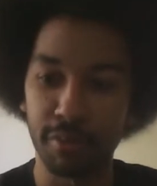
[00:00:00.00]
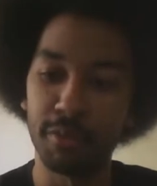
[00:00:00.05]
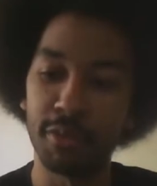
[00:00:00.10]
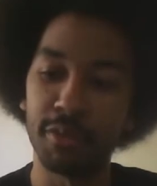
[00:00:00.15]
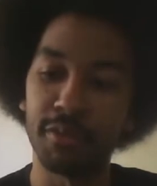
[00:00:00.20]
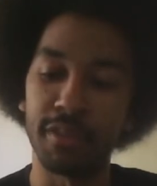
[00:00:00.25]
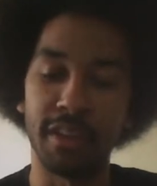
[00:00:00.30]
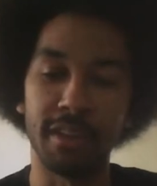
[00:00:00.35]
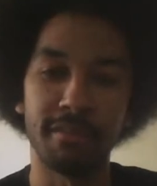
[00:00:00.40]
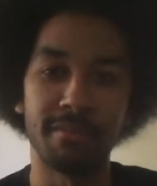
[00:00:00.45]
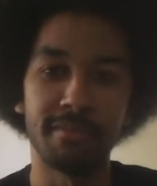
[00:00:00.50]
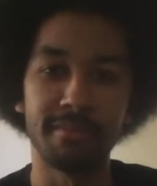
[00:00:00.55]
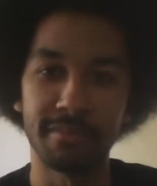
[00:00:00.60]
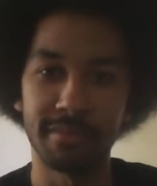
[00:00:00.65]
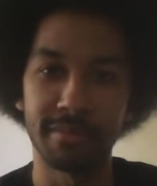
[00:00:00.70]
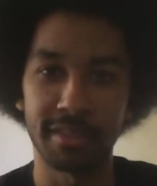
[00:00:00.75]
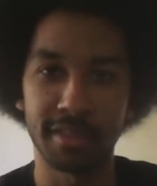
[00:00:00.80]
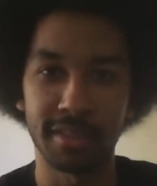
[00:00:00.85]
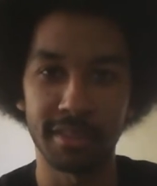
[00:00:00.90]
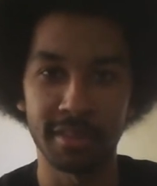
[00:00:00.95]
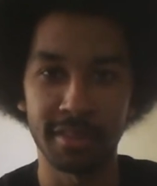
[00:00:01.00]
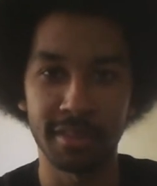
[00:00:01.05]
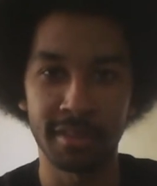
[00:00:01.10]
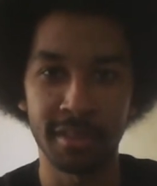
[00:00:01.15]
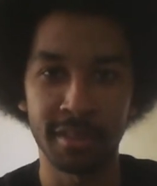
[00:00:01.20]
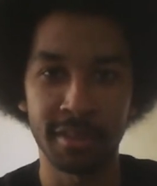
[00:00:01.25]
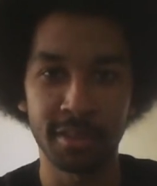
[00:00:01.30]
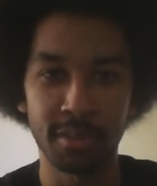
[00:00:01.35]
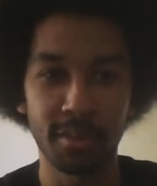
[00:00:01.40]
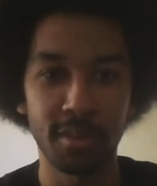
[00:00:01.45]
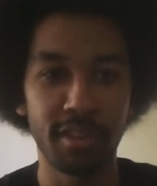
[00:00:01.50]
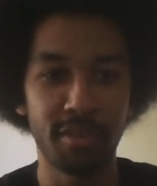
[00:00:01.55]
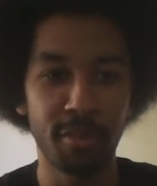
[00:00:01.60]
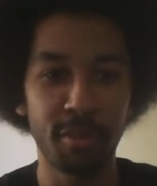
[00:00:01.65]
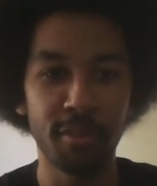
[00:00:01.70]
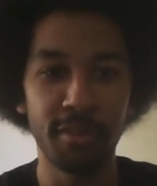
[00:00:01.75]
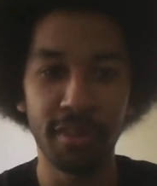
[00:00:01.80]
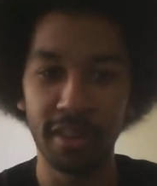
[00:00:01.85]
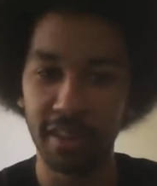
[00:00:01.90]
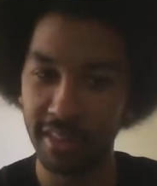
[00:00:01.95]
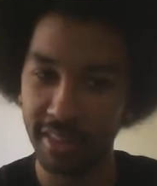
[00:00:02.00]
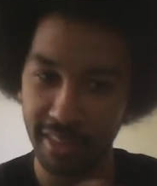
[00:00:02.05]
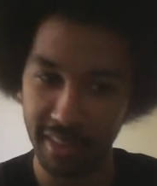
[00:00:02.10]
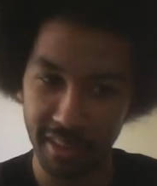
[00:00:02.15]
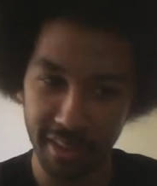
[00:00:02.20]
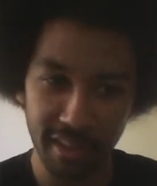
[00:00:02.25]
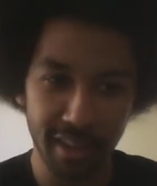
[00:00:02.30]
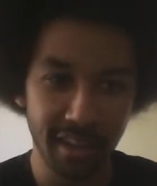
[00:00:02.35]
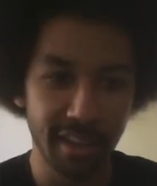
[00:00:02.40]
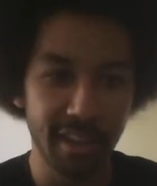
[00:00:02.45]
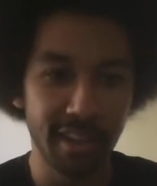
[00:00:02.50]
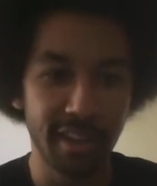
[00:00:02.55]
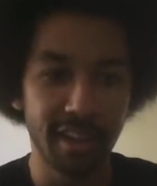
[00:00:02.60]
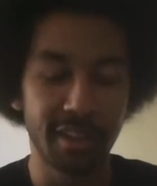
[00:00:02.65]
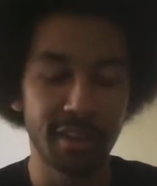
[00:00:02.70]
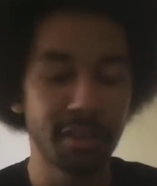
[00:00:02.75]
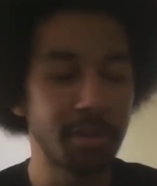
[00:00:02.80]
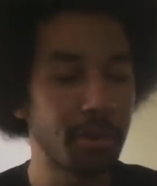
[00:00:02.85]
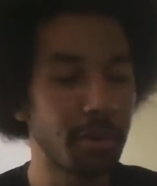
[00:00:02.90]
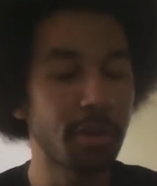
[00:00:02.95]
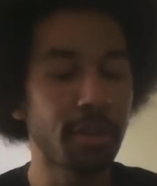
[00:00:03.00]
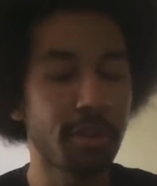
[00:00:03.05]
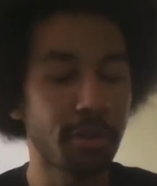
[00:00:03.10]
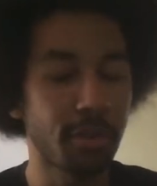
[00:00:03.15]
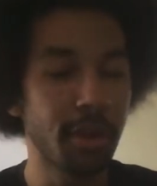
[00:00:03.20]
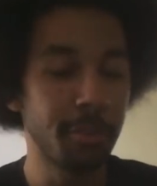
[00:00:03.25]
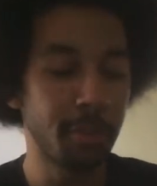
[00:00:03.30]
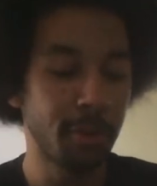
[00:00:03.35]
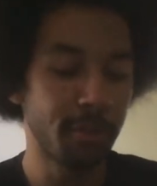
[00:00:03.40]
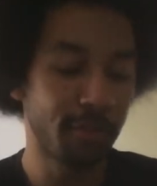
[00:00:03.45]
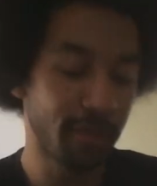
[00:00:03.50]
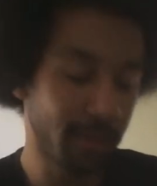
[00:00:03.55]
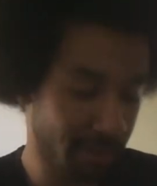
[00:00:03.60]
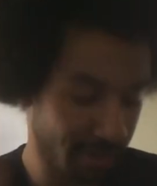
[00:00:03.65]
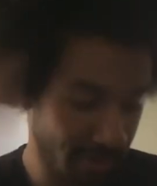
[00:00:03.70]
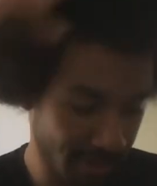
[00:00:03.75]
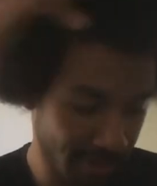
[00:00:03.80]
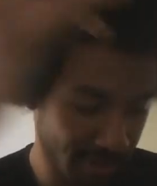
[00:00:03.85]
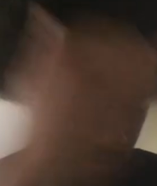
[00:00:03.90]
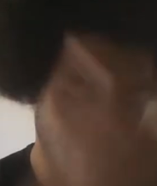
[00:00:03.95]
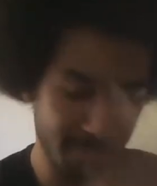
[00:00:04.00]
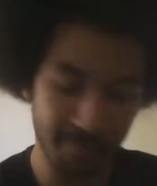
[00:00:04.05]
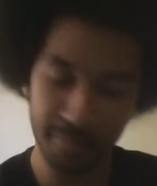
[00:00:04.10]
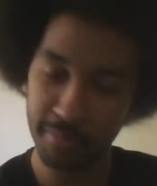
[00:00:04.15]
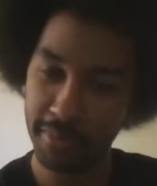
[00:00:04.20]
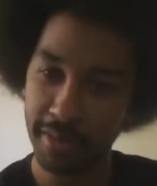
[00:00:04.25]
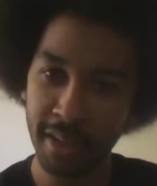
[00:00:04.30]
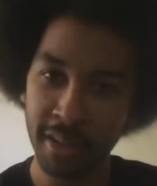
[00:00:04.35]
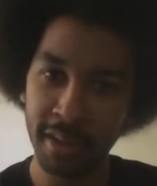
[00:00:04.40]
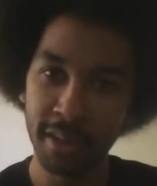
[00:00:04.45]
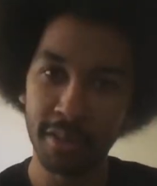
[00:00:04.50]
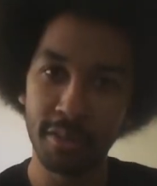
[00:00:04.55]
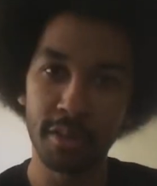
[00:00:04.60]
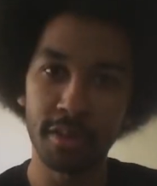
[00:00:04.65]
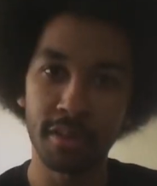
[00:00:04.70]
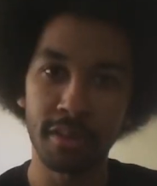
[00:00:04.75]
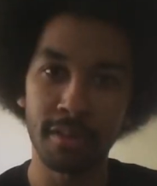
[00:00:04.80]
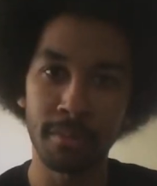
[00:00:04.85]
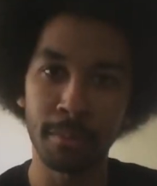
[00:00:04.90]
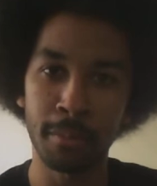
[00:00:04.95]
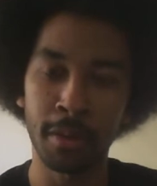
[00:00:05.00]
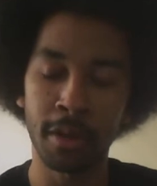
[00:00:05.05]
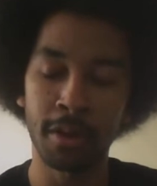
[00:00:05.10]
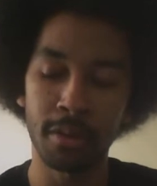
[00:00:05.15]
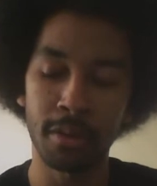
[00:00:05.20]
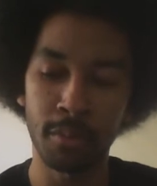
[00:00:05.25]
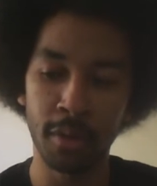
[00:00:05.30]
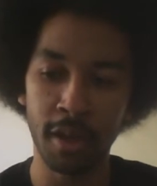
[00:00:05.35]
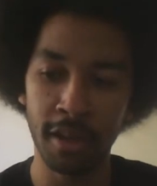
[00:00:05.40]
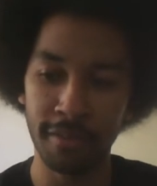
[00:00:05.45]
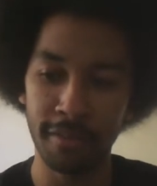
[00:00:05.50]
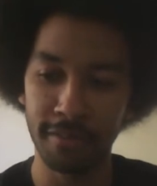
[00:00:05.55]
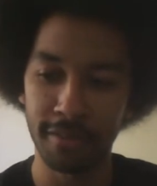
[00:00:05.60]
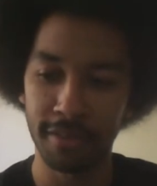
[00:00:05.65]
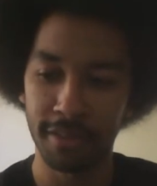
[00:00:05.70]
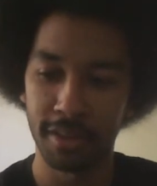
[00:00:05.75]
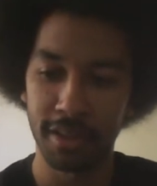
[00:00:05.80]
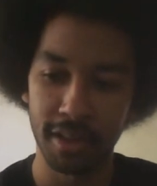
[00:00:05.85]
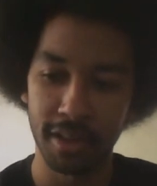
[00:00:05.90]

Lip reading: movie. So the shortest 3 movies are Indiscretion of an American Wife,